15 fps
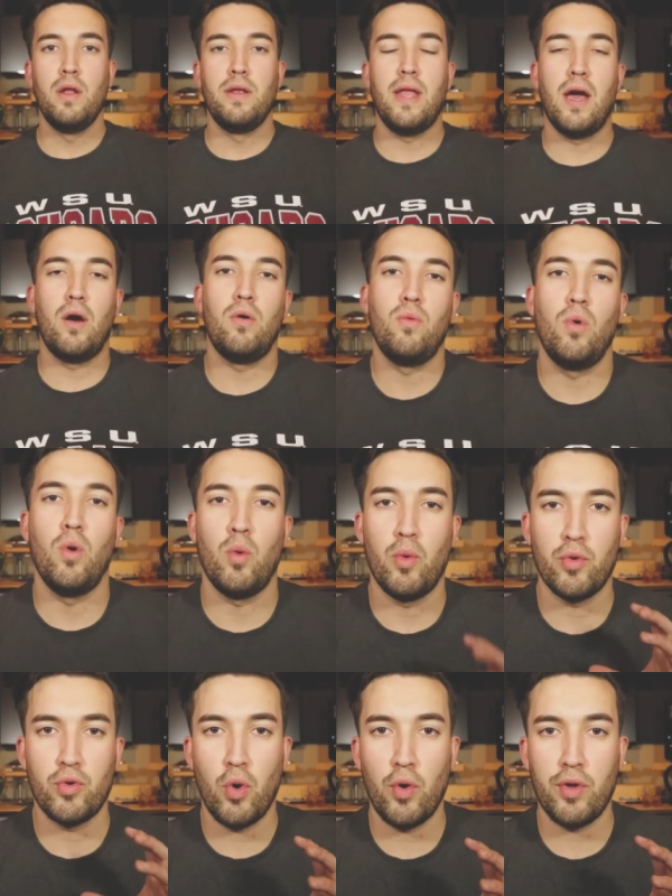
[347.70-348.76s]
Now, what we're
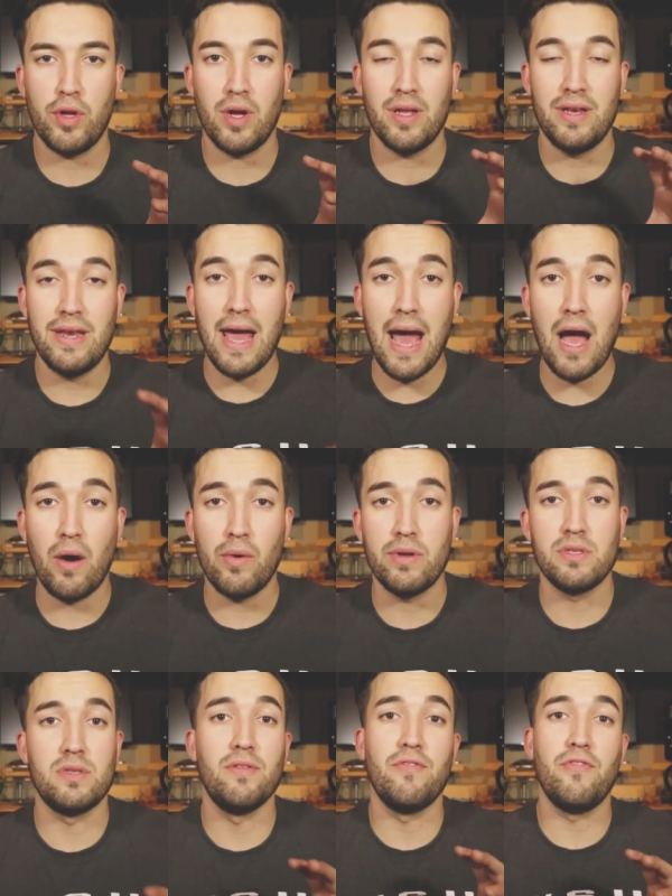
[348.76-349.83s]
recording on now
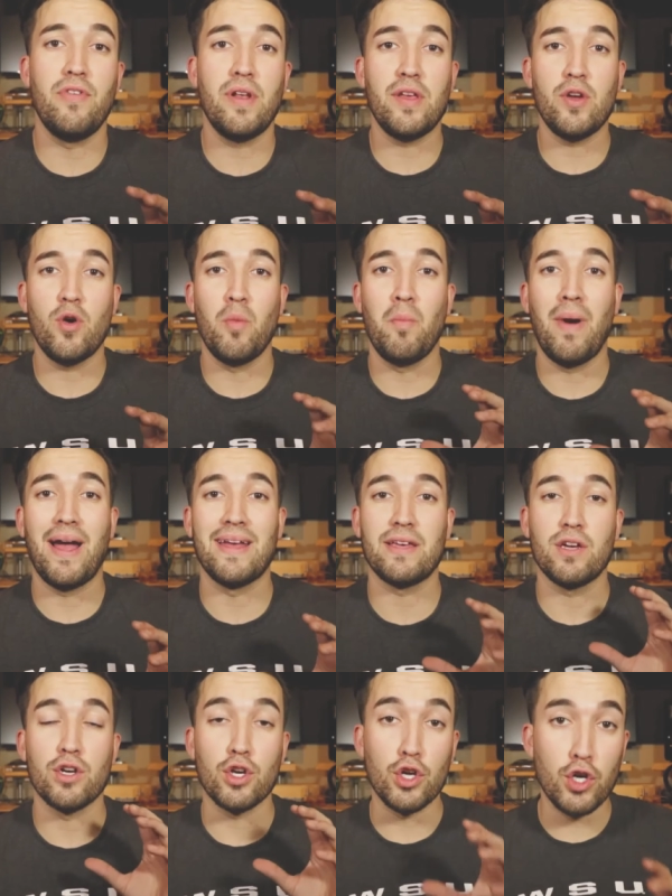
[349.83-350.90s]
is the Video
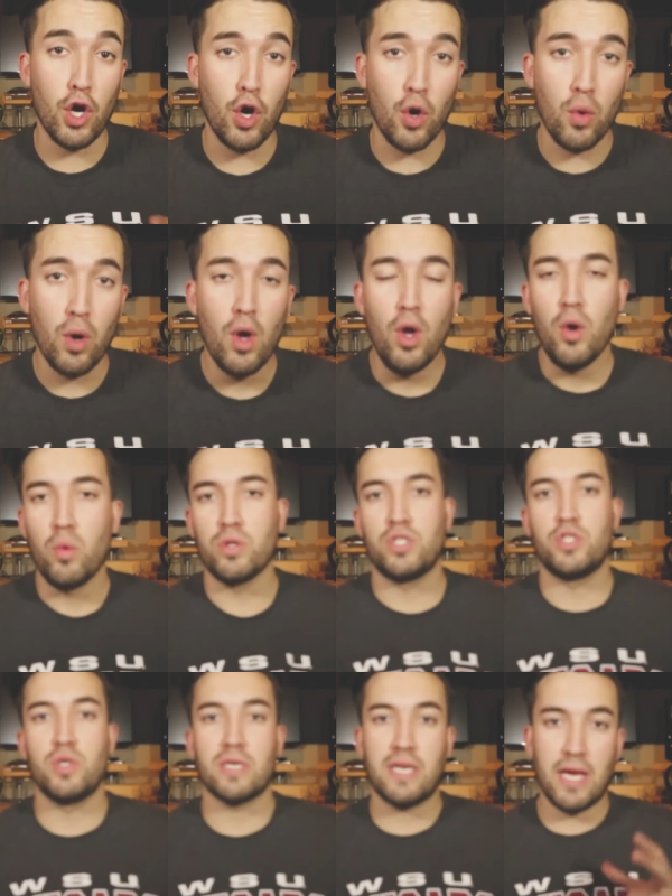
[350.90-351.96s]
Mic go, which
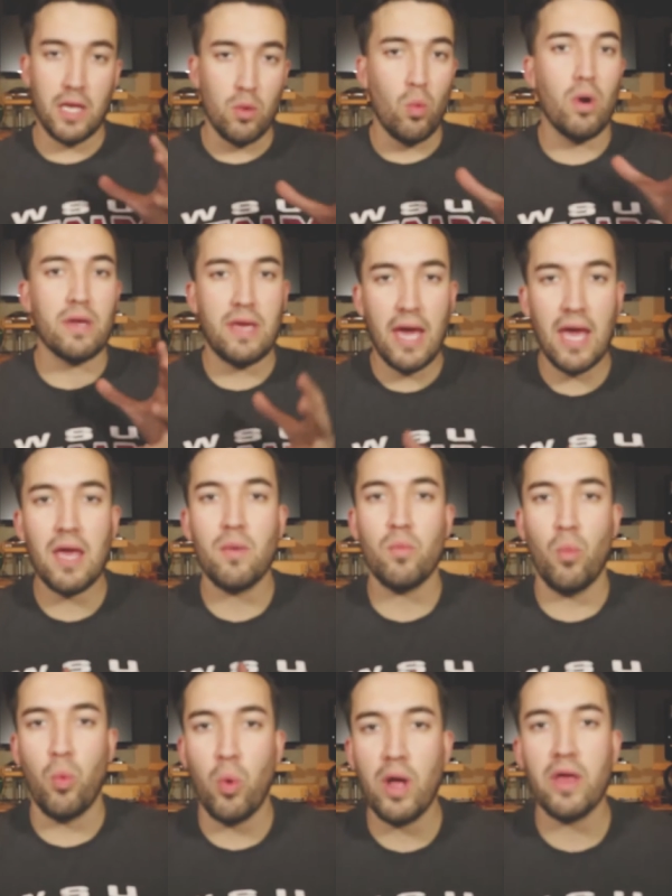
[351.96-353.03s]
is again what
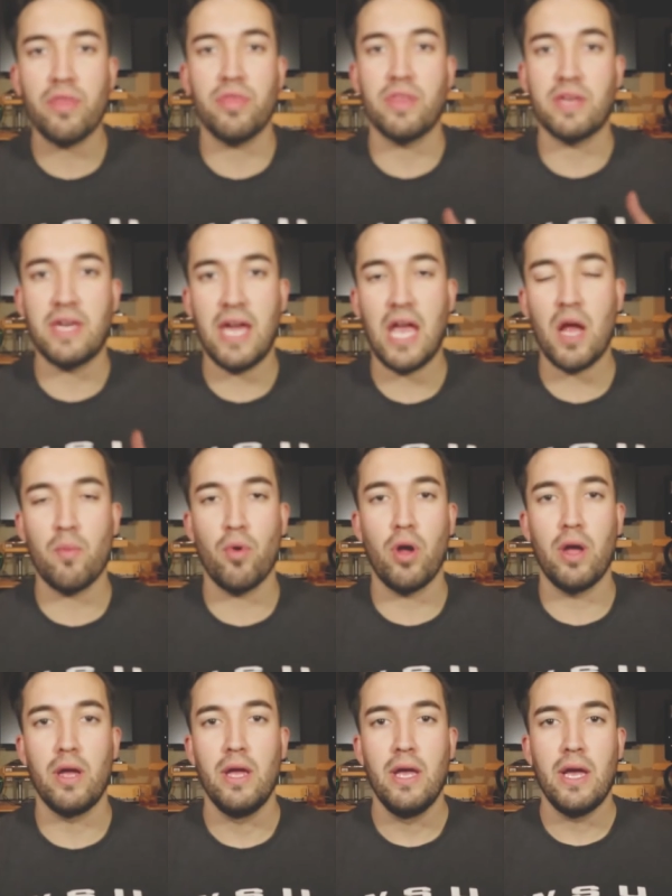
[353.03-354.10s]
came with the
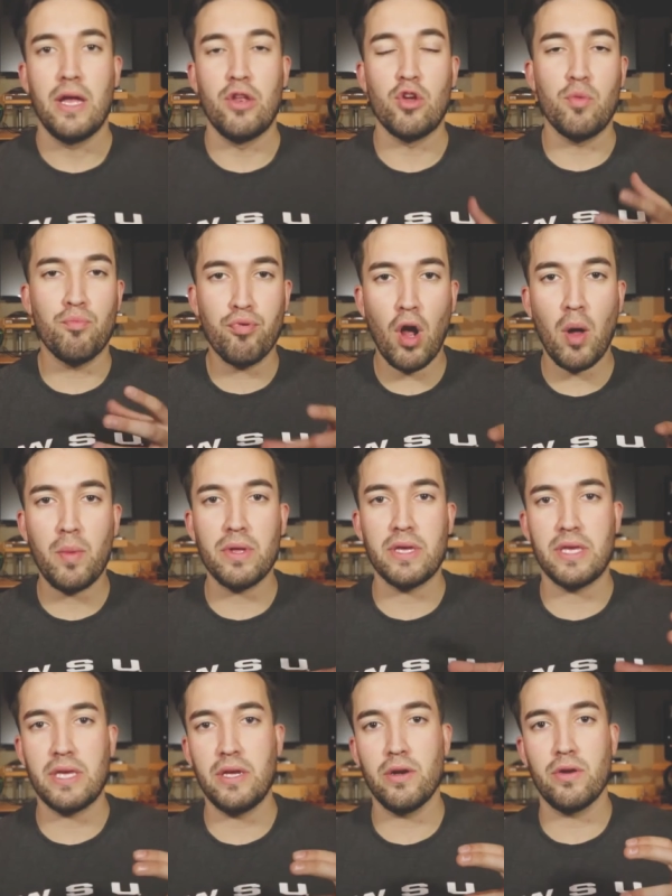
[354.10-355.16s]
camera. And you can probably
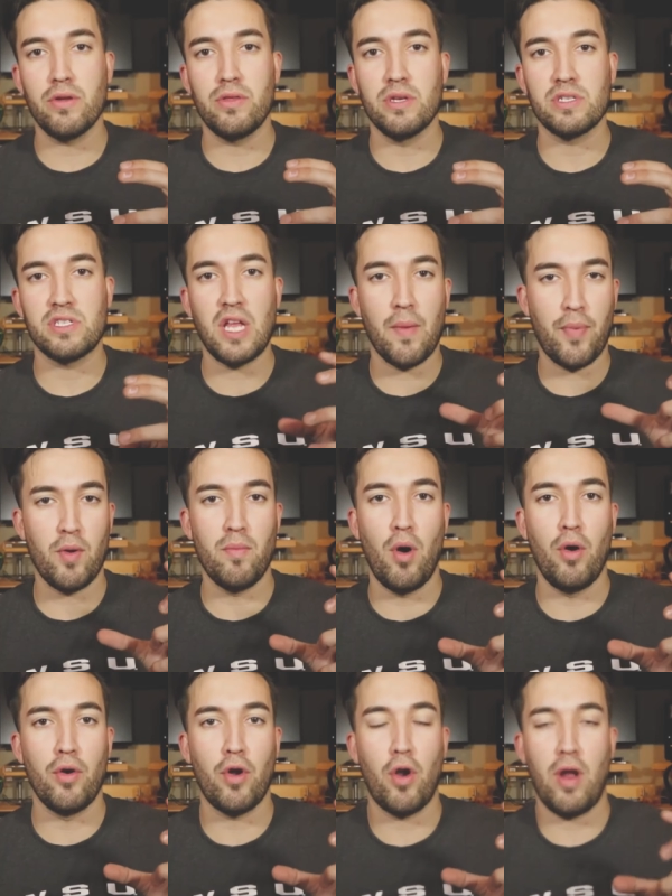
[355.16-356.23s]
hear the stepper
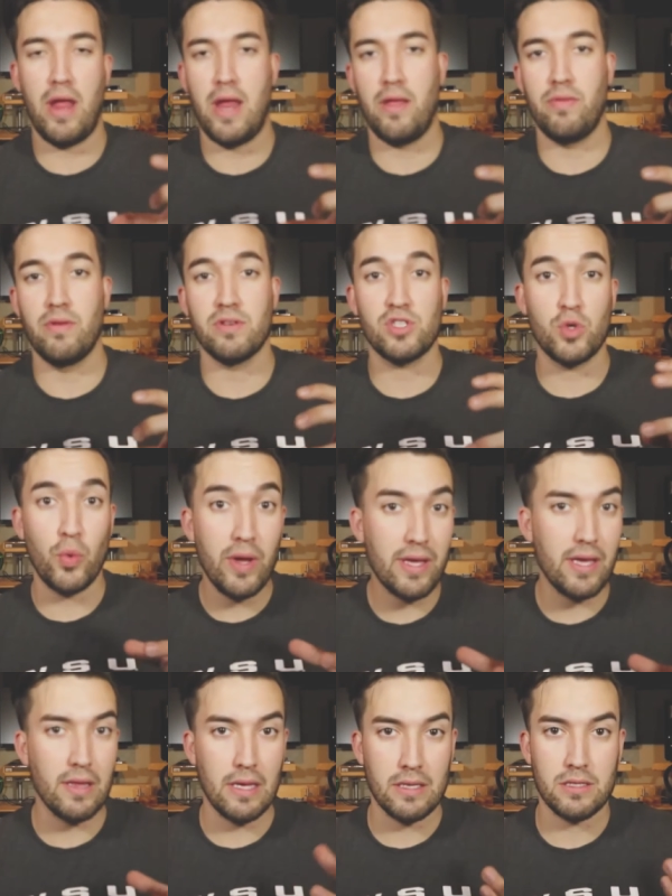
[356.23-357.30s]
motor and the
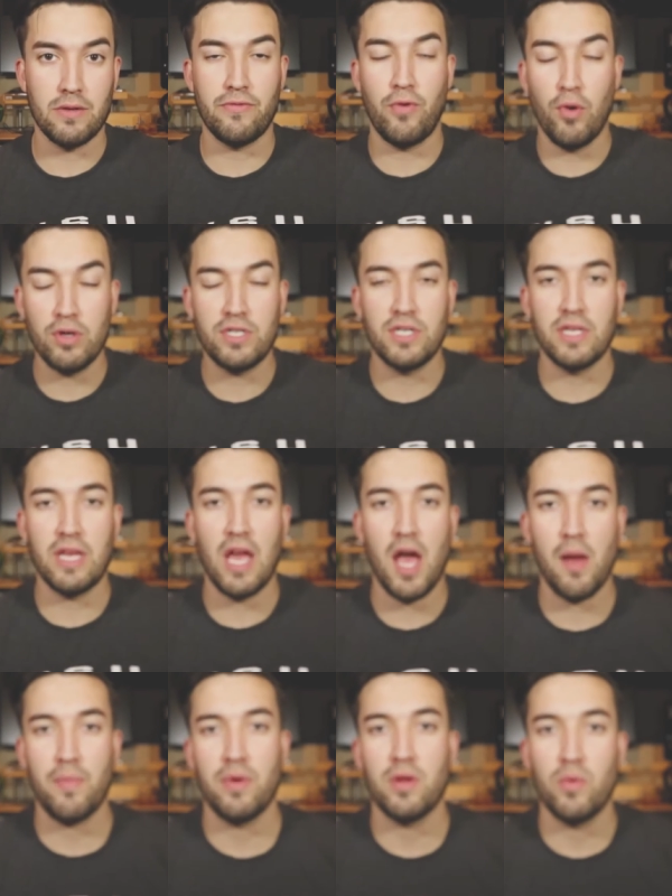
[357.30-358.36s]
squeaking that's unfortunately
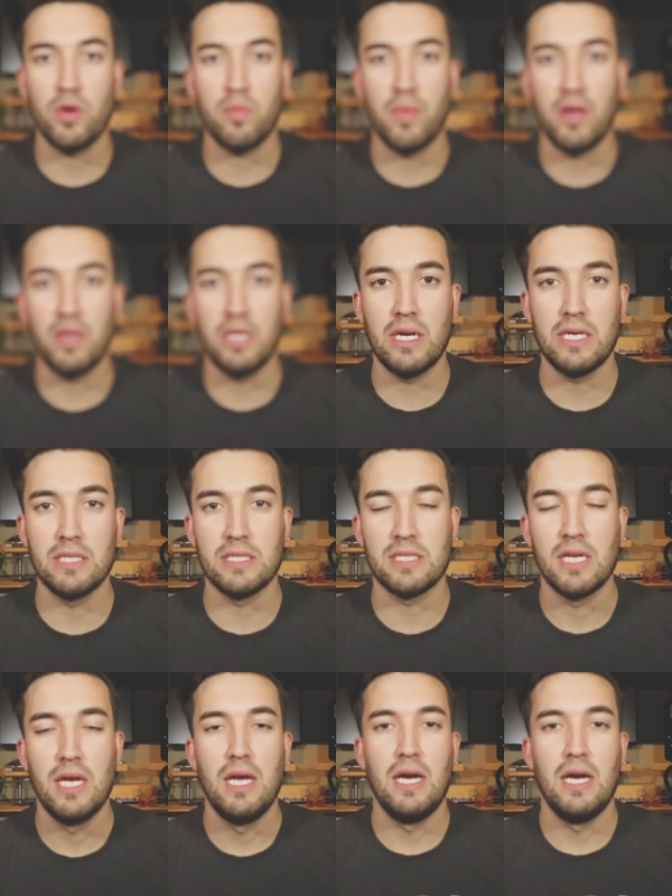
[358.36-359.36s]
happening with my lens.